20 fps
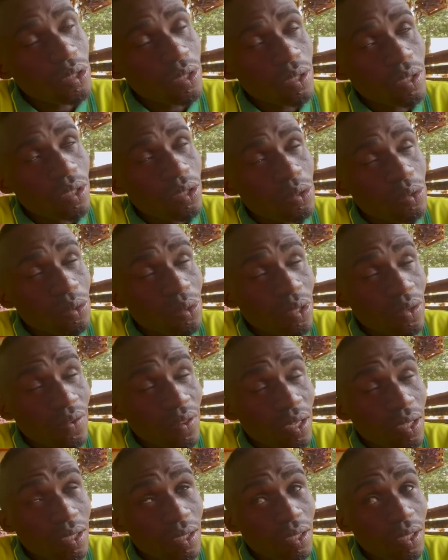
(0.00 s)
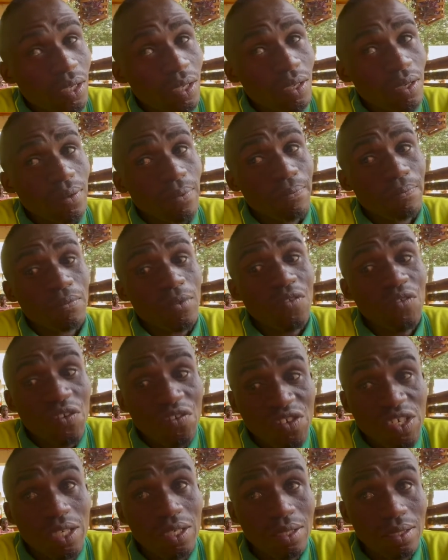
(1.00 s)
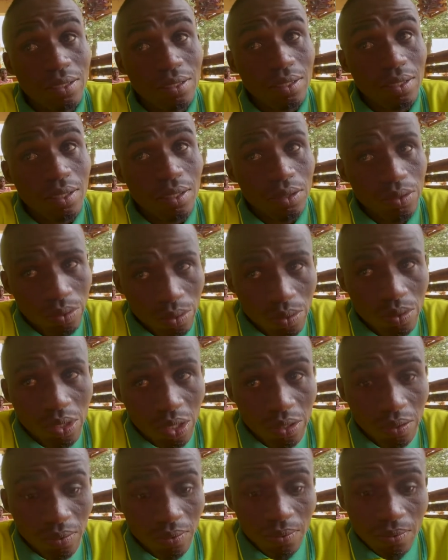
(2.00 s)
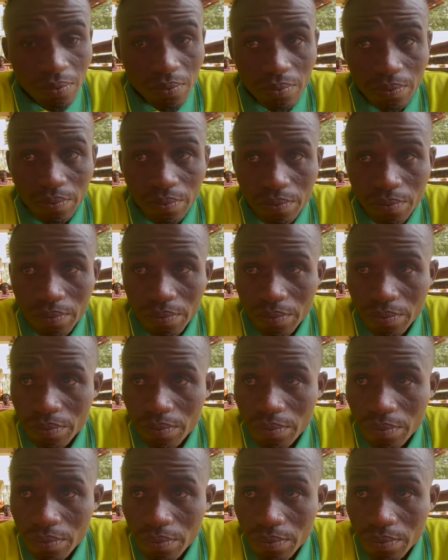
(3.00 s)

in two thousand uh, fifteen. And the Batwa I've seen